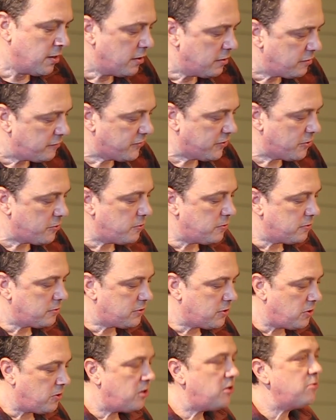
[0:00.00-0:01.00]
So
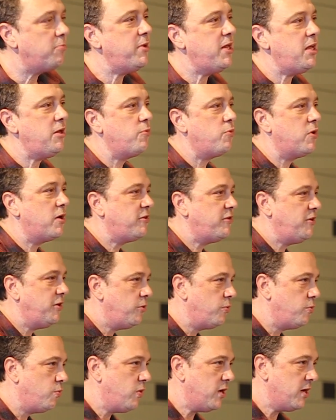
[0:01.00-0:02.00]
call me what
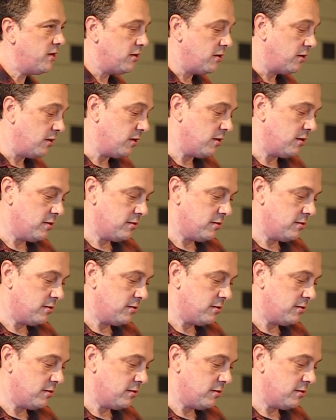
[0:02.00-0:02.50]
you will.